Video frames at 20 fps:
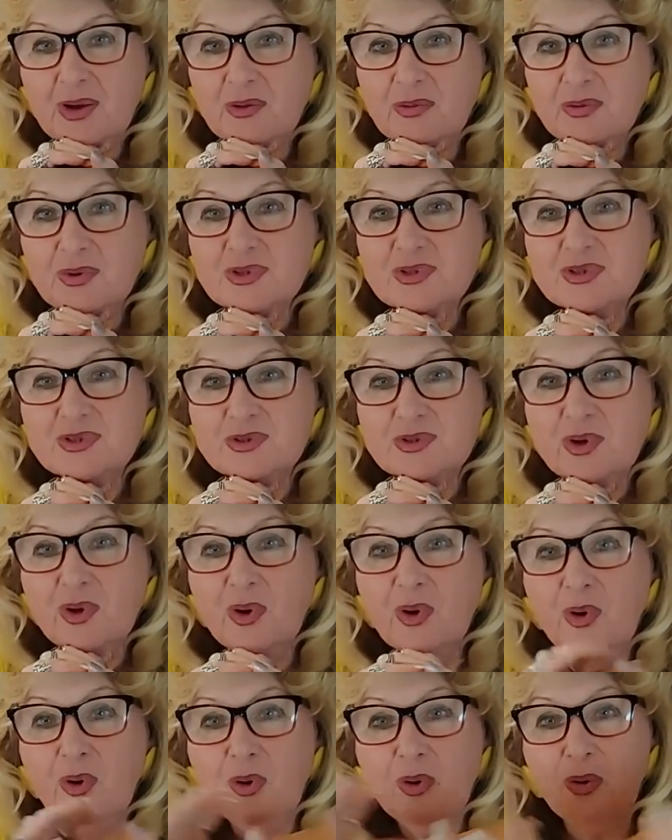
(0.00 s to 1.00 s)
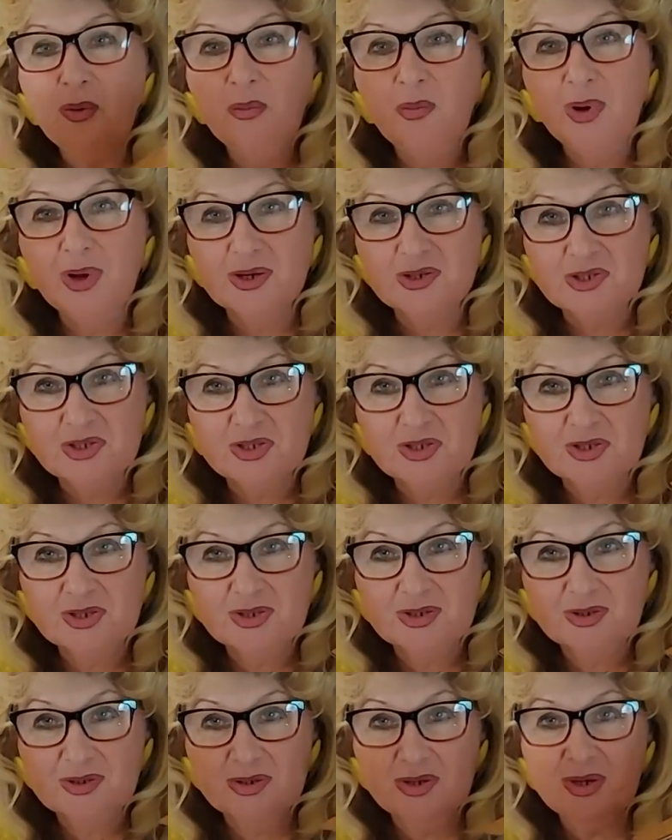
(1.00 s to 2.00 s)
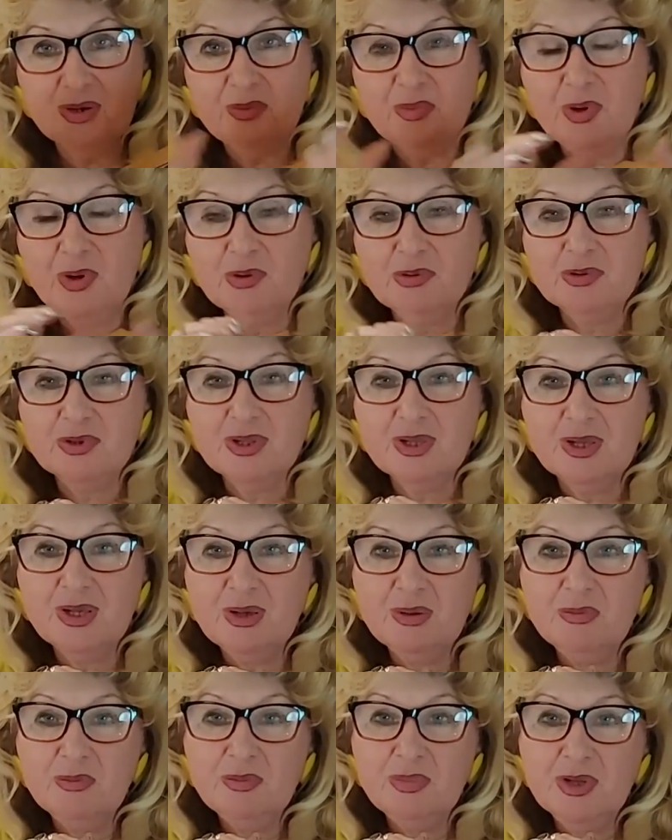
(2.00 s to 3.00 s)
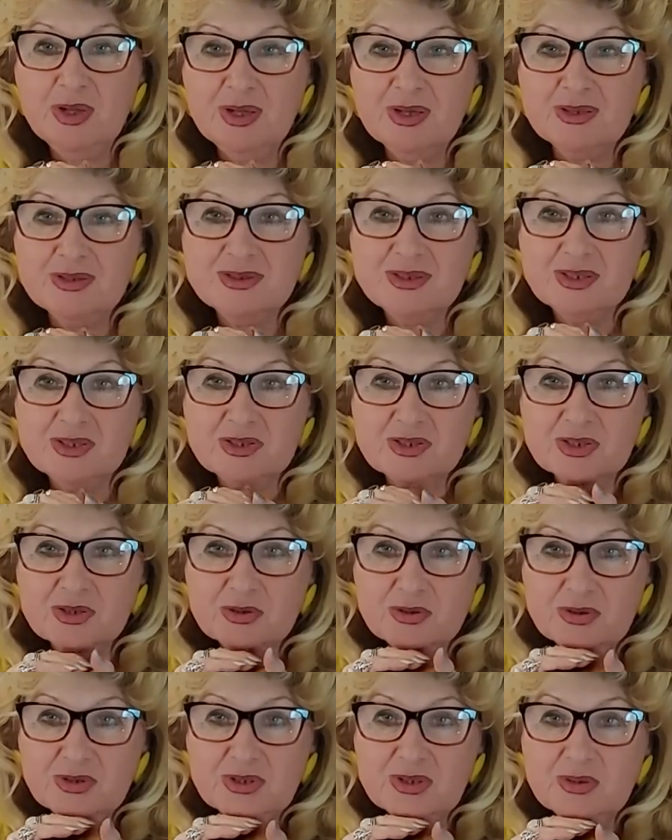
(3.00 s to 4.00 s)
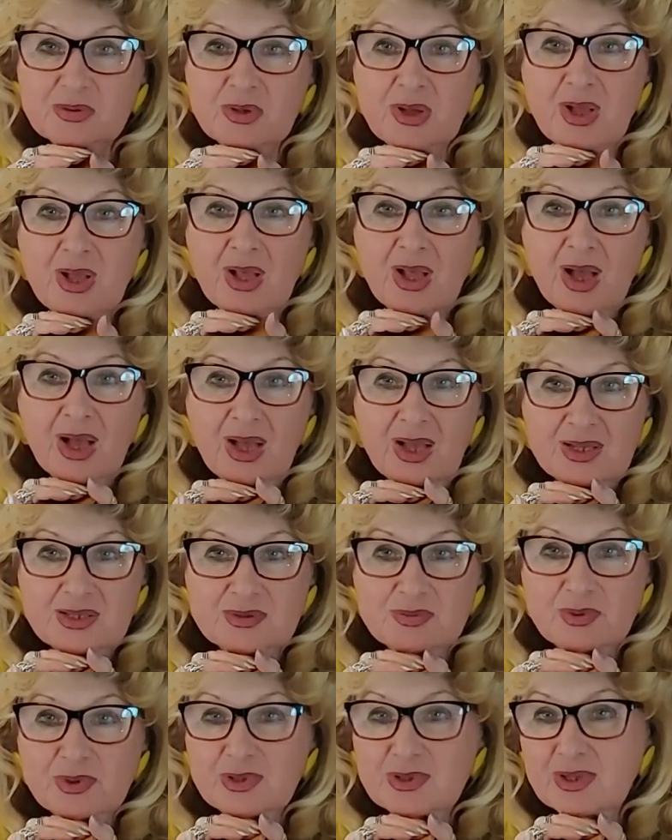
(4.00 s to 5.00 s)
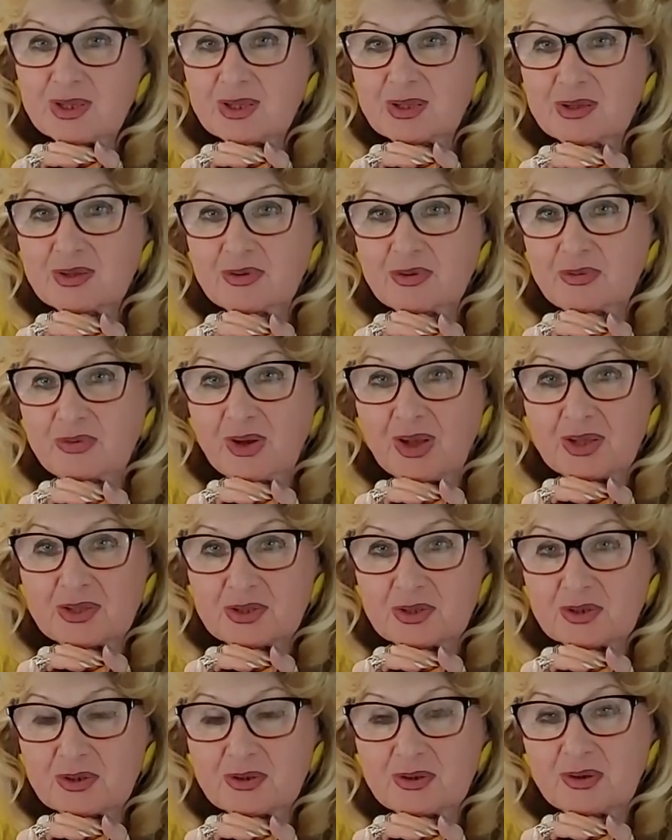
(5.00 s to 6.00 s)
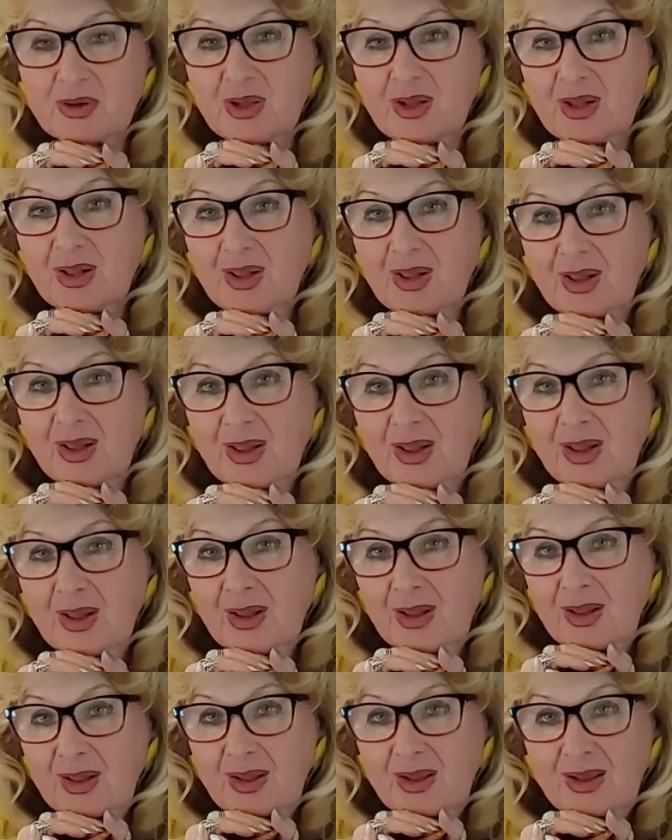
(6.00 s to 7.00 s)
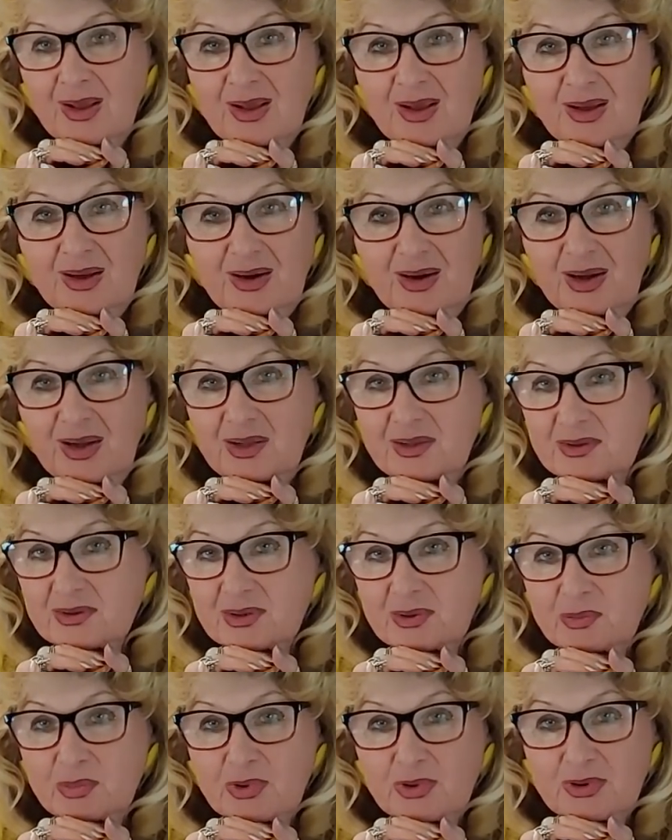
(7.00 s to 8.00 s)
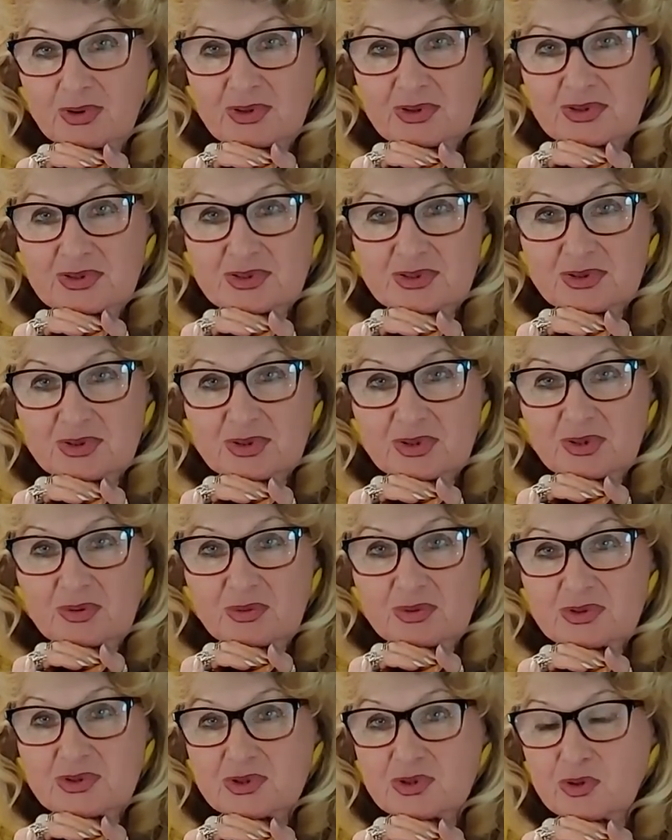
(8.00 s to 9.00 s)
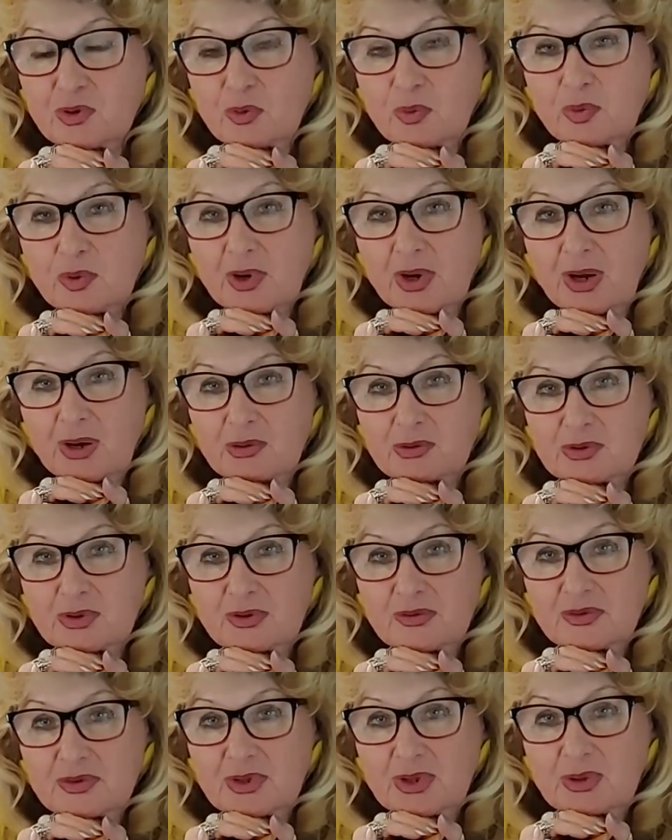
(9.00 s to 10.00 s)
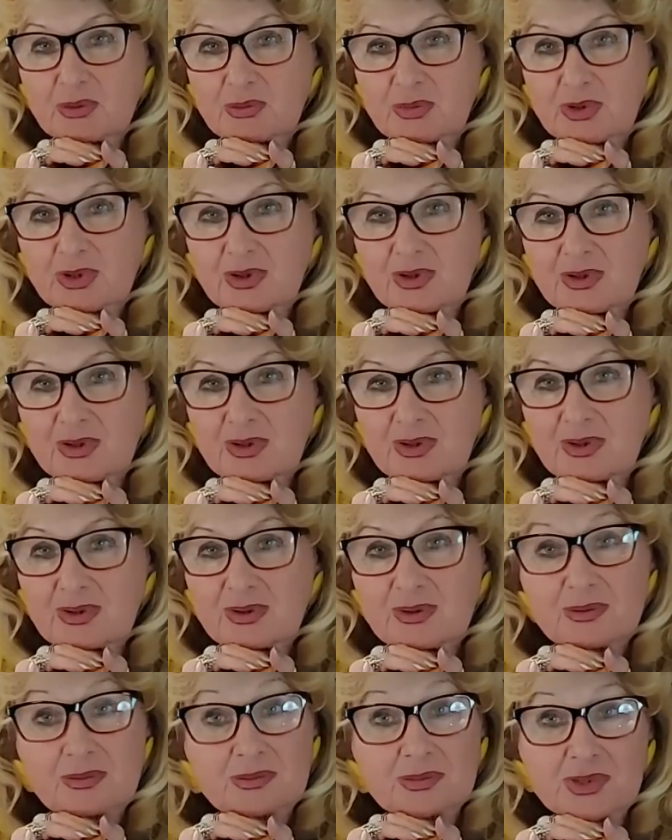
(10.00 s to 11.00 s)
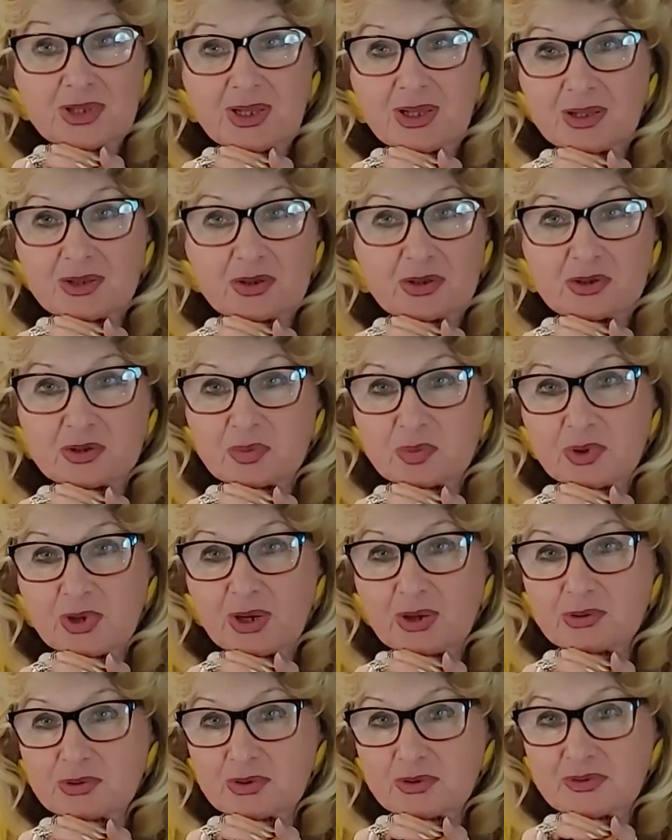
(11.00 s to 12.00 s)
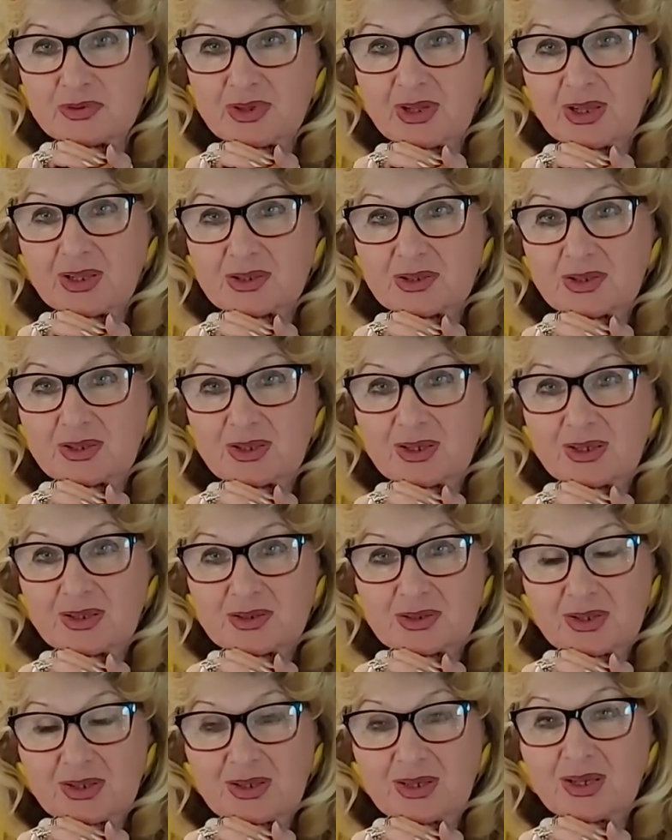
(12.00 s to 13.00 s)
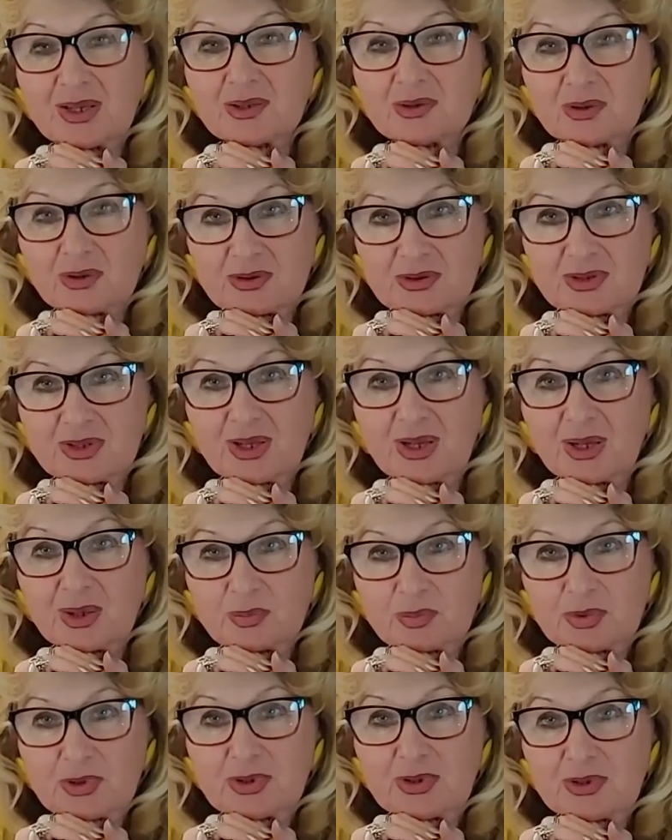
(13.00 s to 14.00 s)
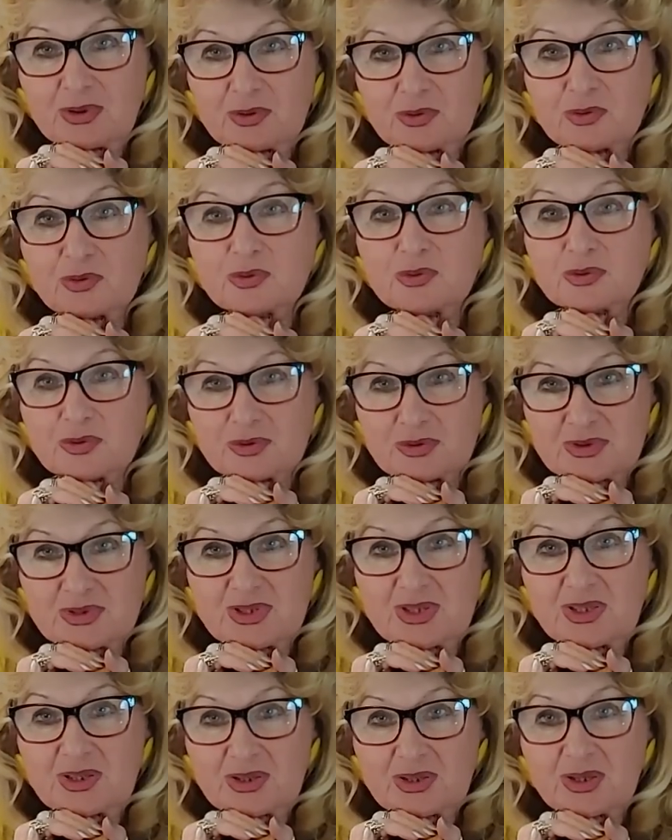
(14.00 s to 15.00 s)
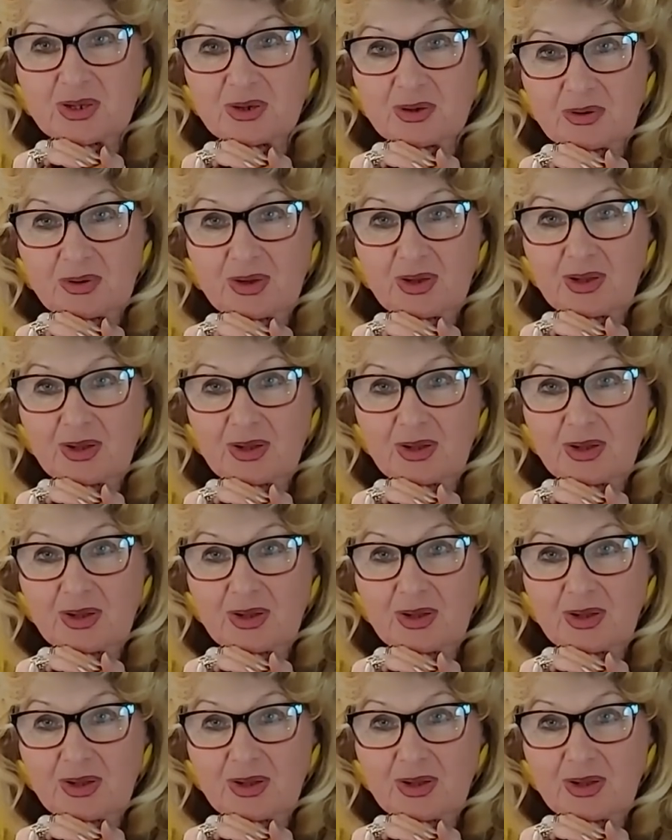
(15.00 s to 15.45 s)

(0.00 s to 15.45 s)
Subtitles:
was so much about him being such a good husband and father. And the boys, he was so proud of them. They are not proud of daddy, and they are not happy to sit there.